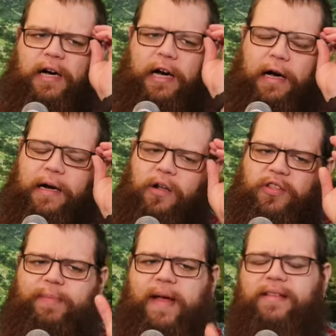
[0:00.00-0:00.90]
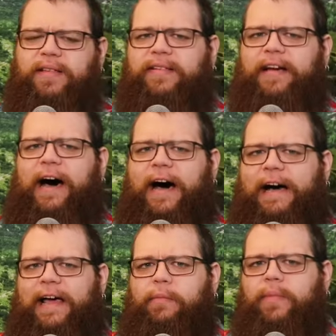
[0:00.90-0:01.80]
It all depends on
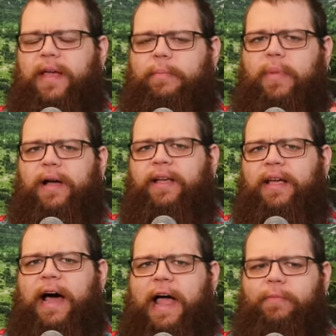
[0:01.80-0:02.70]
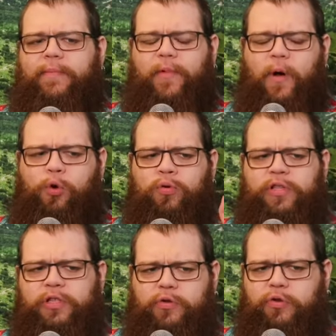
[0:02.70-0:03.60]
time and money. I'm
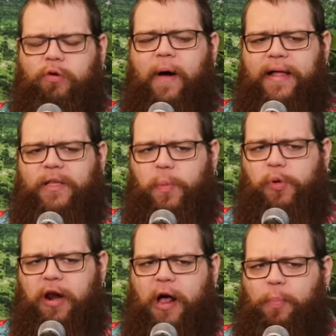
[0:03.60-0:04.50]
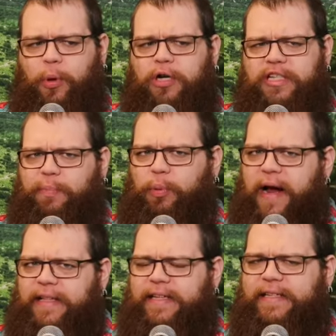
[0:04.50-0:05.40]
going to try to put out Birds of
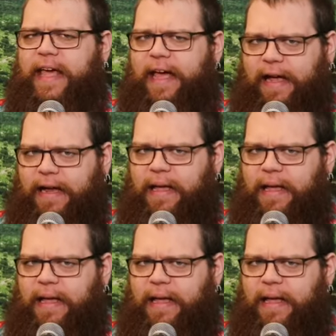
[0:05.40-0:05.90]
Prey today.